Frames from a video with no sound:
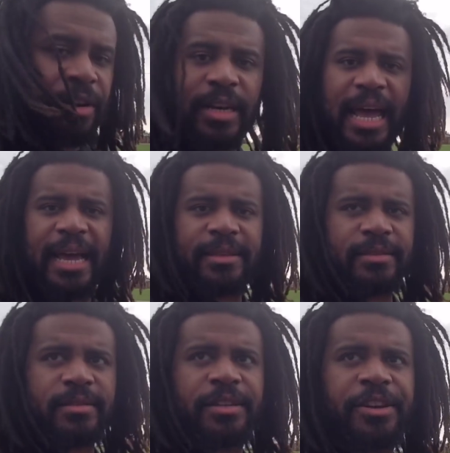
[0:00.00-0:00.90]
lot
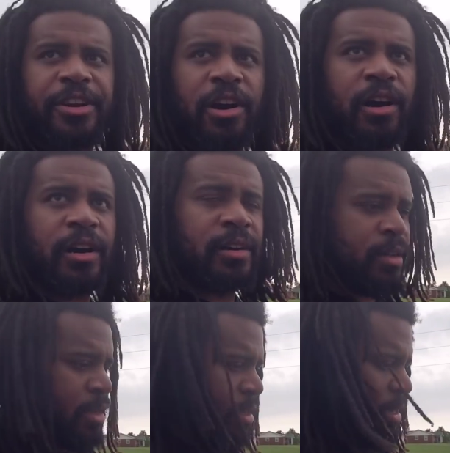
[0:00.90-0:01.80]
in their yard,
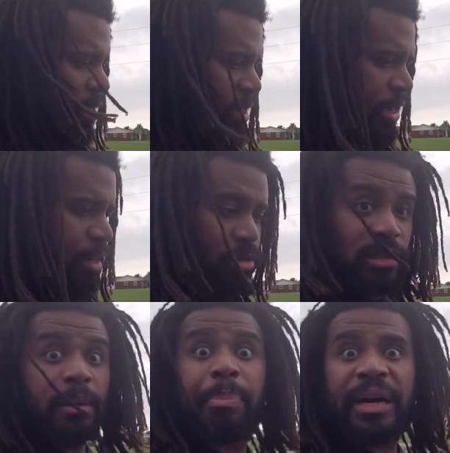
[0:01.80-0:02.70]
and there was
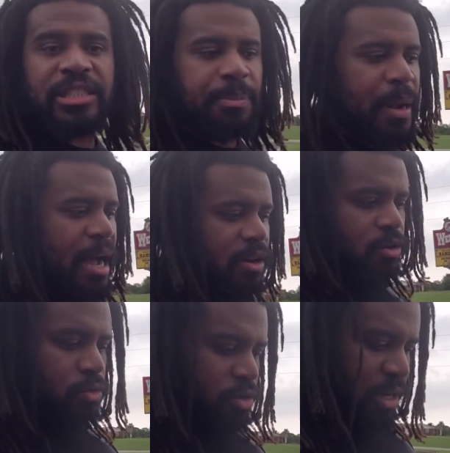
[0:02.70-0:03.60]
a bunch of
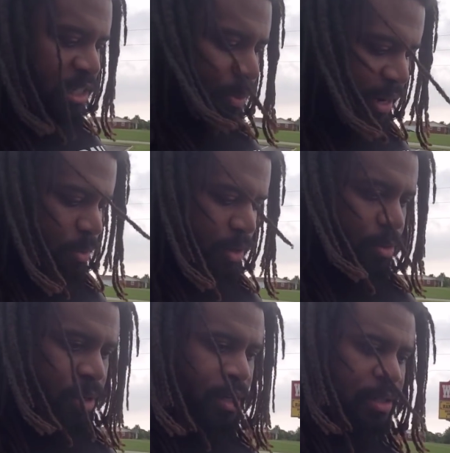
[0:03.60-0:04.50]
potholes, so that's probably what it
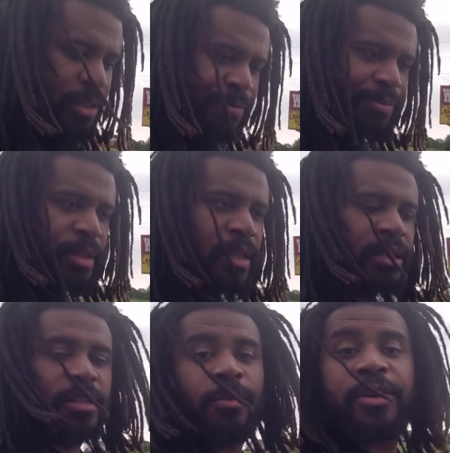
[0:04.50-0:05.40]
was.
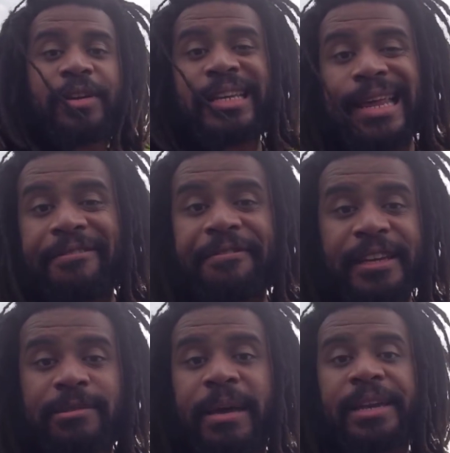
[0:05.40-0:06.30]
So we're gonna get that
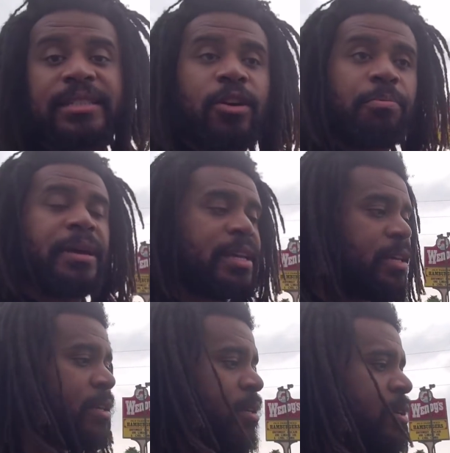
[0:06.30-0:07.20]
fixed, man. It's no
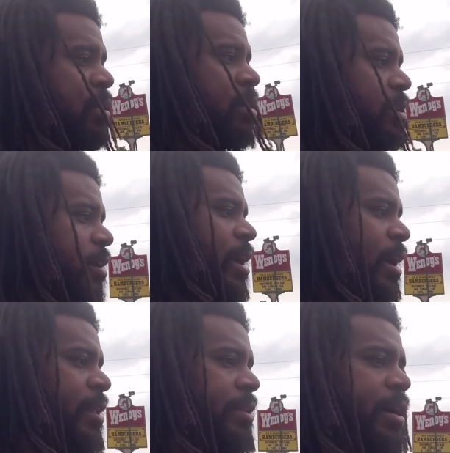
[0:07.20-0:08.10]
biggie,
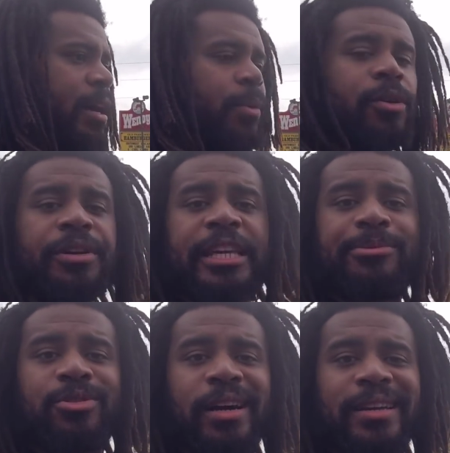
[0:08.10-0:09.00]
and we're gonna keep
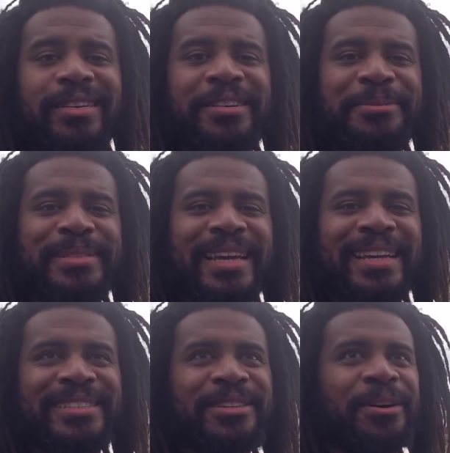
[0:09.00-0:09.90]
trucking. You know what I'm
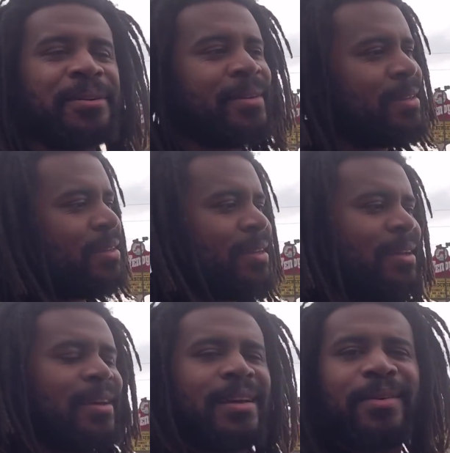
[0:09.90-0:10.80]
saying? So
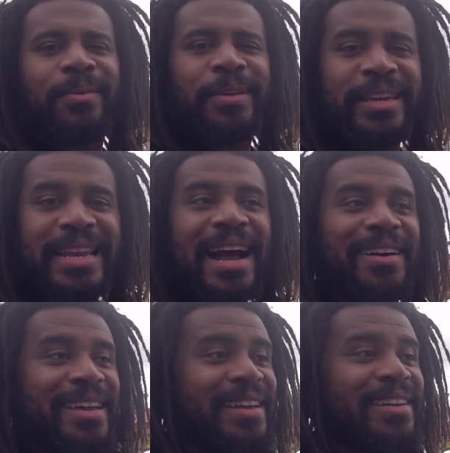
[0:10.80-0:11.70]
when you get out
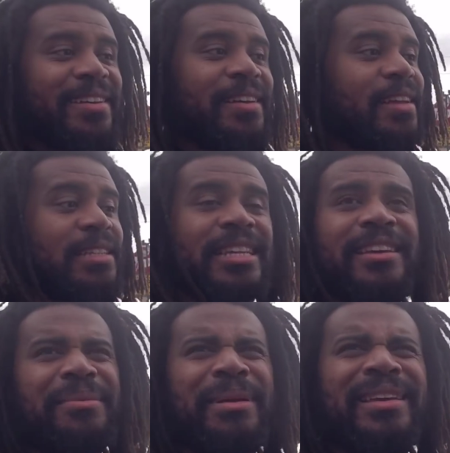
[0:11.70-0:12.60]
here,
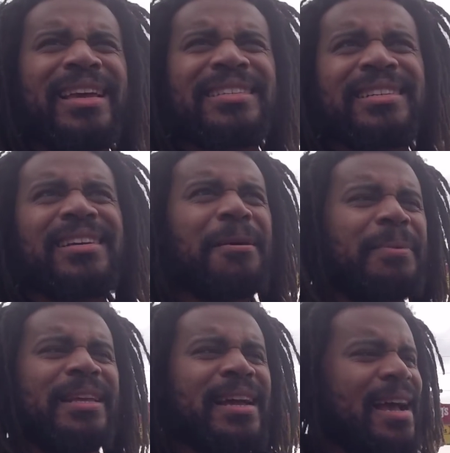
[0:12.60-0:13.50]
as a
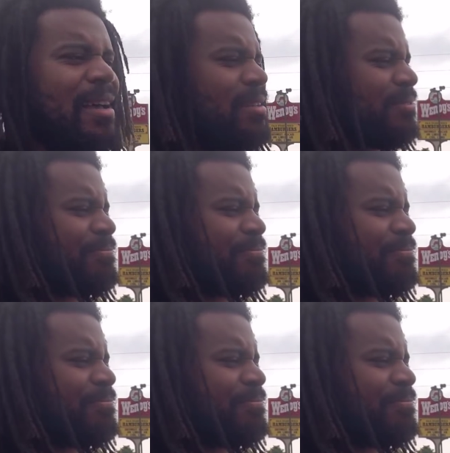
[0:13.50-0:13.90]
company guy,